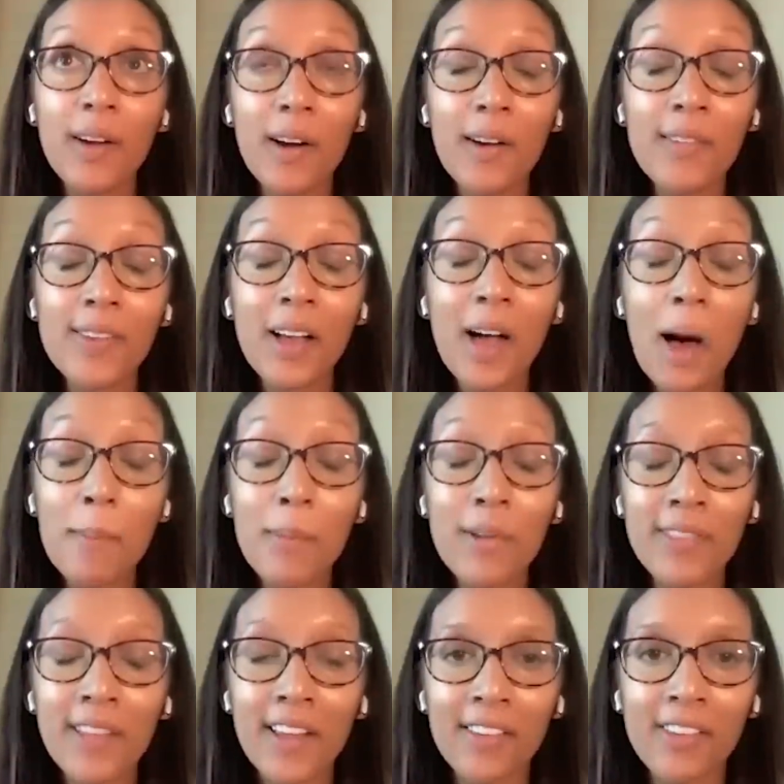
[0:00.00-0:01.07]
there's a couple
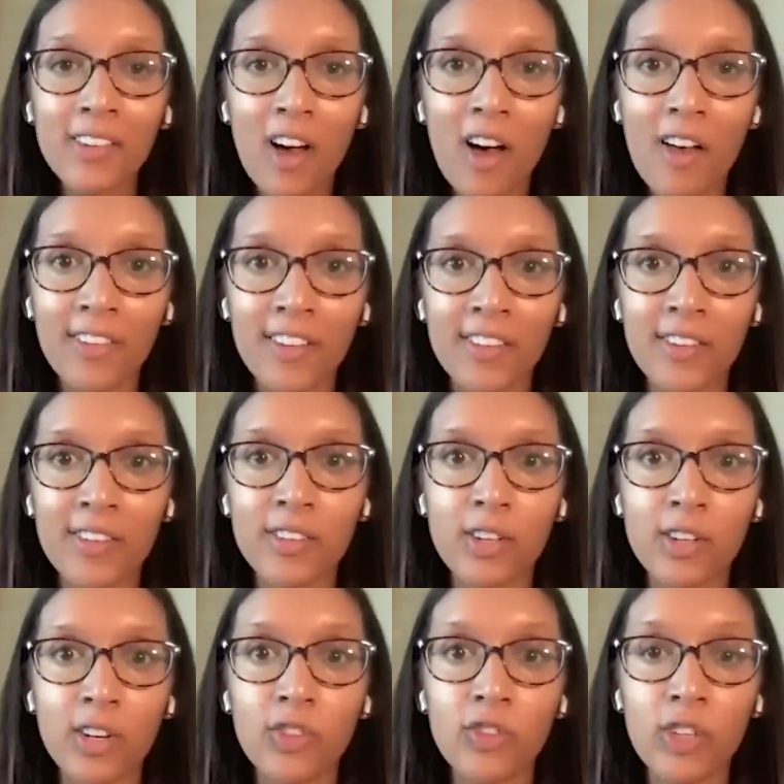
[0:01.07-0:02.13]
things causing the
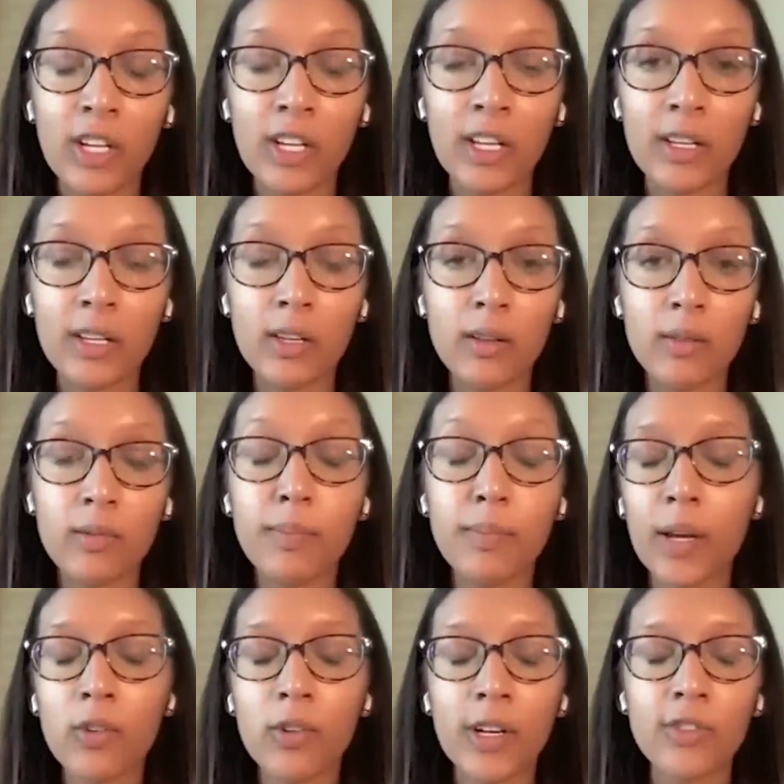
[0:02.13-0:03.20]
surge in
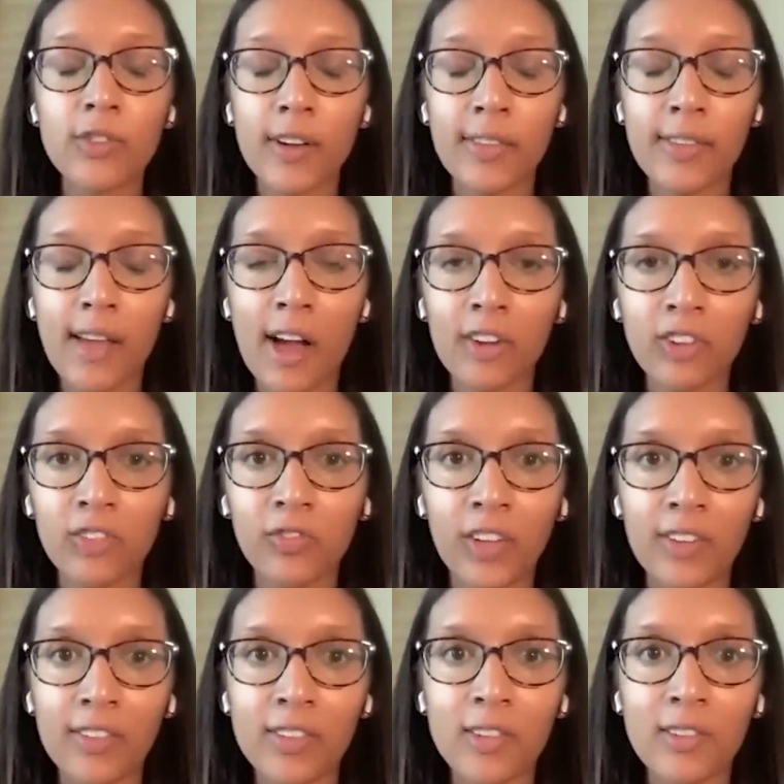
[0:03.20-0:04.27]
Bitcoin transaction fees.